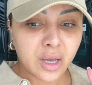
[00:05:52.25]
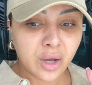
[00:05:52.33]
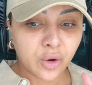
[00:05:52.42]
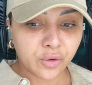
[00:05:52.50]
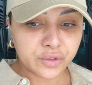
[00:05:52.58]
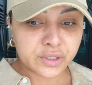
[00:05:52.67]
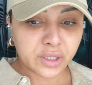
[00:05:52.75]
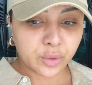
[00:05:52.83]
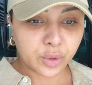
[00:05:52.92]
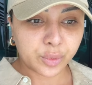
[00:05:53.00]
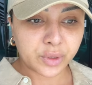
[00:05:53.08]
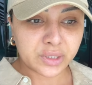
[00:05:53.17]
Obviously, I
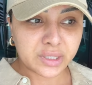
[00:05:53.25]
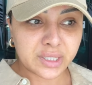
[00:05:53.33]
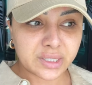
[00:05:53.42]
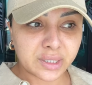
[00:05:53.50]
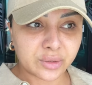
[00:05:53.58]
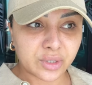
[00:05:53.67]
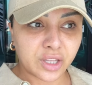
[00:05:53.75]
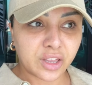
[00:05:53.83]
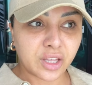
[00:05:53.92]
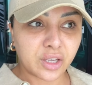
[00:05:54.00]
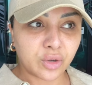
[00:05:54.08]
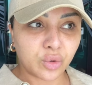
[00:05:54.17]
would have put the details, I
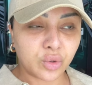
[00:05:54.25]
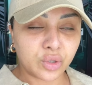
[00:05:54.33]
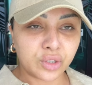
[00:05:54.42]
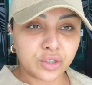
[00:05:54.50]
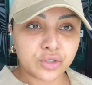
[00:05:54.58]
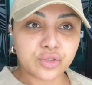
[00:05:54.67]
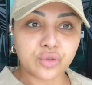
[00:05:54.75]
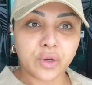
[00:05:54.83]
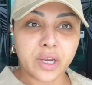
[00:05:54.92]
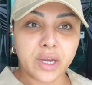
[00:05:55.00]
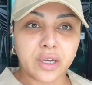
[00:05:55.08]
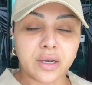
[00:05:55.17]
think, on the
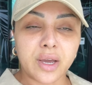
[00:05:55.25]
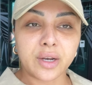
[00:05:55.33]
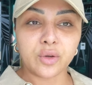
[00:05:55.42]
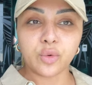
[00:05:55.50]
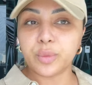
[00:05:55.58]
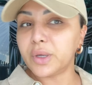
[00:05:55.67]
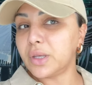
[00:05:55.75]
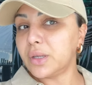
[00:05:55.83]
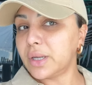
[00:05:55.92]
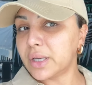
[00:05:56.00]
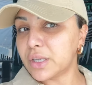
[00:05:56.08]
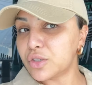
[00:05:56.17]
screen, and it'll be
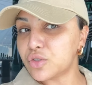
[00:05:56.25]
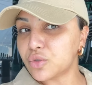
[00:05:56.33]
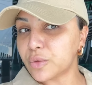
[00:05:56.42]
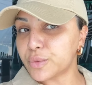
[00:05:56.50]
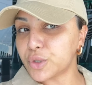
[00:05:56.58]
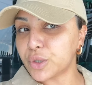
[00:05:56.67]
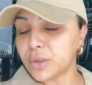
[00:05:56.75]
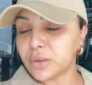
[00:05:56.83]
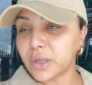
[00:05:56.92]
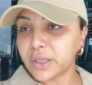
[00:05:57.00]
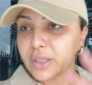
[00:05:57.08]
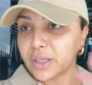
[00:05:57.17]
link in description,
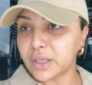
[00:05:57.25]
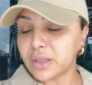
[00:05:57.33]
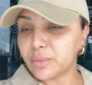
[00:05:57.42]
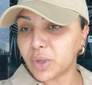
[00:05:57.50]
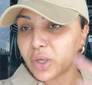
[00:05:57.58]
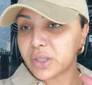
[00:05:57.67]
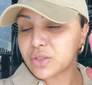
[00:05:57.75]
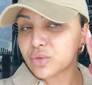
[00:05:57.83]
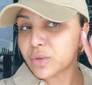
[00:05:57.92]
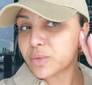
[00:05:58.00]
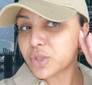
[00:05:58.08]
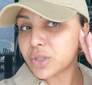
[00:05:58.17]
like link in my
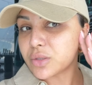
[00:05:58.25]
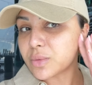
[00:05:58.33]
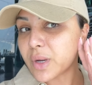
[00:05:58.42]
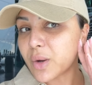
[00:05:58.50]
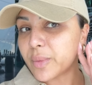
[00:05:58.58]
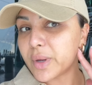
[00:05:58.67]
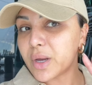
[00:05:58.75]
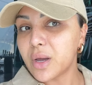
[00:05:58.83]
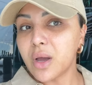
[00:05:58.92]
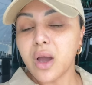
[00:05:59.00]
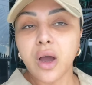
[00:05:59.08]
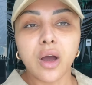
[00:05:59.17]
description as well. But
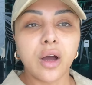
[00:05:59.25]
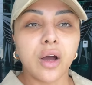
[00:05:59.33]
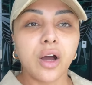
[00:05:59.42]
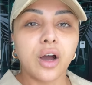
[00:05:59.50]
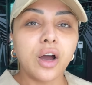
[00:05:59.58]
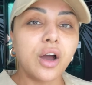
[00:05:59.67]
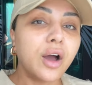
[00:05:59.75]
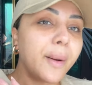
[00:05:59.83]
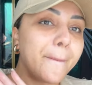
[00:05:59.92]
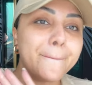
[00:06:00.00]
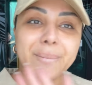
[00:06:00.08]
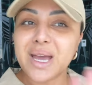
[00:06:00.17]

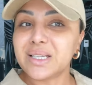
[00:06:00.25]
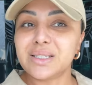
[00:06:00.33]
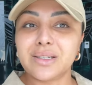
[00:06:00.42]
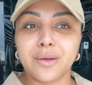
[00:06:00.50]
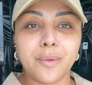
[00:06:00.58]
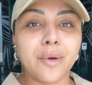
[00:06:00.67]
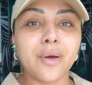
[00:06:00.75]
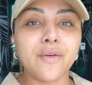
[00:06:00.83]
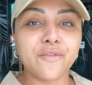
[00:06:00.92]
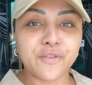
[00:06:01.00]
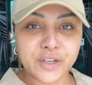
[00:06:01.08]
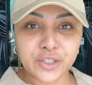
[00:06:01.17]
best
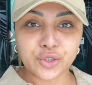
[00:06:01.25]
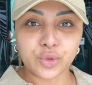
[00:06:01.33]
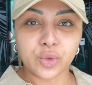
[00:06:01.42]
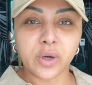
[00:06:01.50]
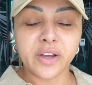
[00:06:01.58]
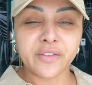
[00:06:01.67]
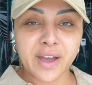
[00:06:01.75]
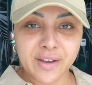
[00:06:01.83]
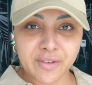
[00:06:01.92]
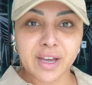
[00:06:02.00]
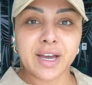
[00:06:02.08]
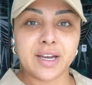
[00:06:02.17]
facial I've
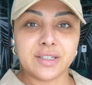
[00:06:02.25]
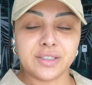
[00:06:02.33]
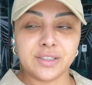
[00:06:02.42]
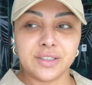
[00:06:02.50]
ever had.